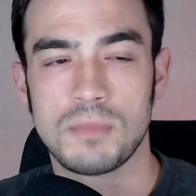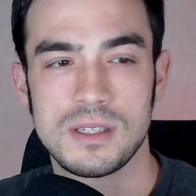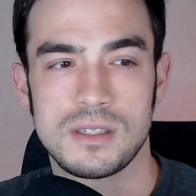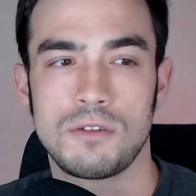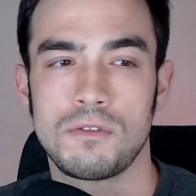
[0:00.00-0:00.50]
of
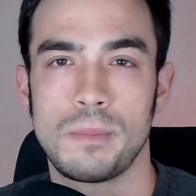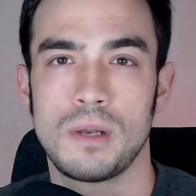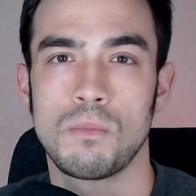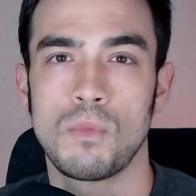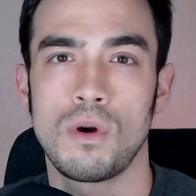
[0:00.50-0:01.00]
myself a
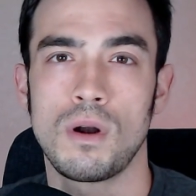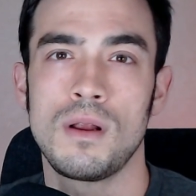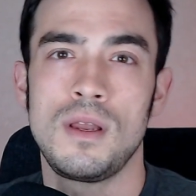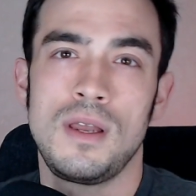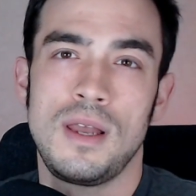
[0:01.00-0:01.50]
bit more,
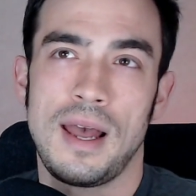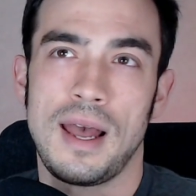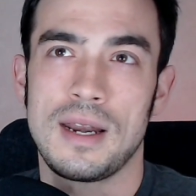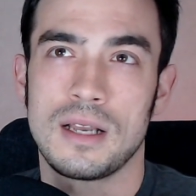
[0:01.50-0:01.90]
and